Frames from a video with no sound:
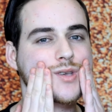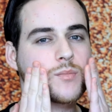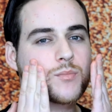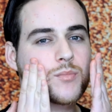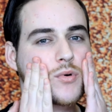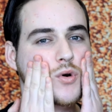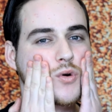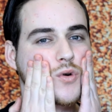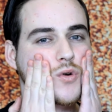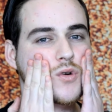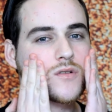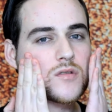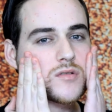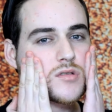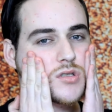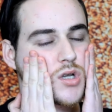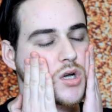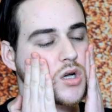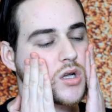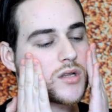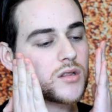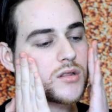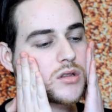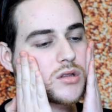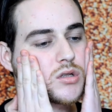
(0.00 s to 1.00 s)
the pores
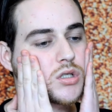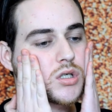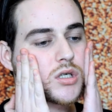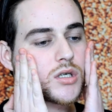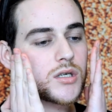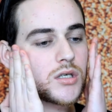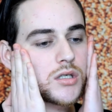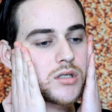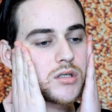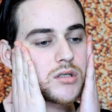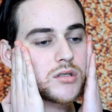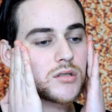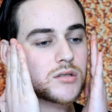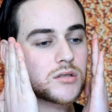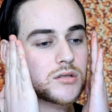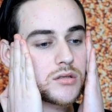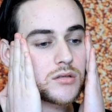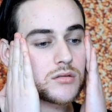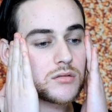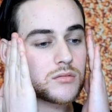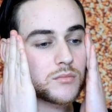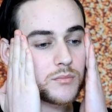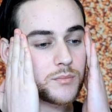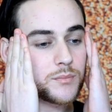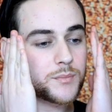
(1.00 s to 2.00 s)
a lot
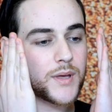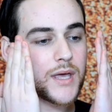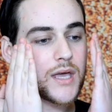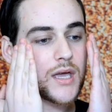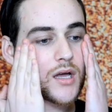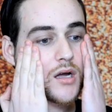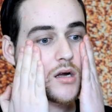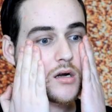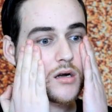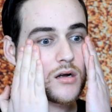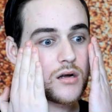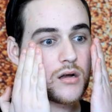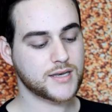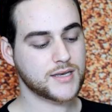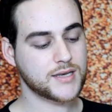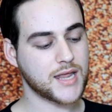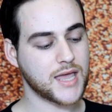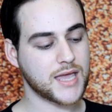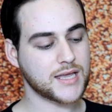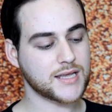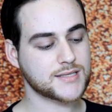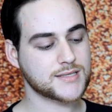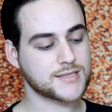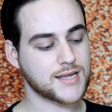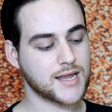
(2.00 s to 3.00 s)
better.
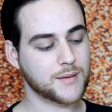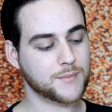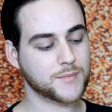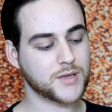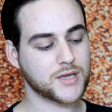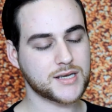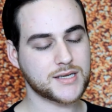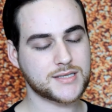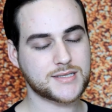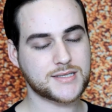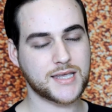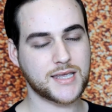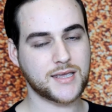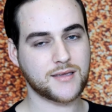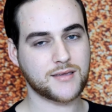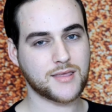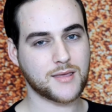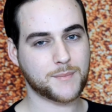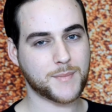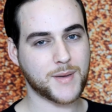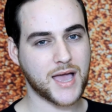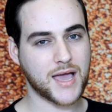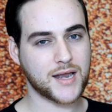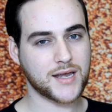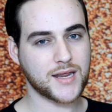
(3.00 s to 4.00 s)
Next, I'm going to take the
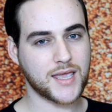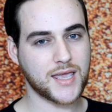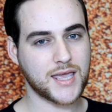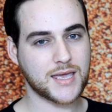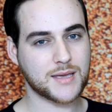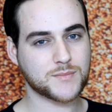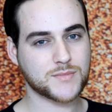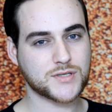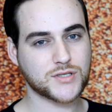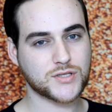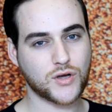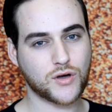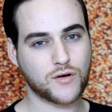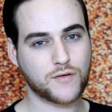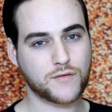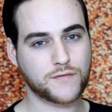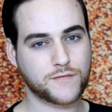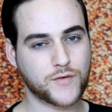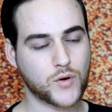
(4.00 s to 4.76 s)
Barry M Soft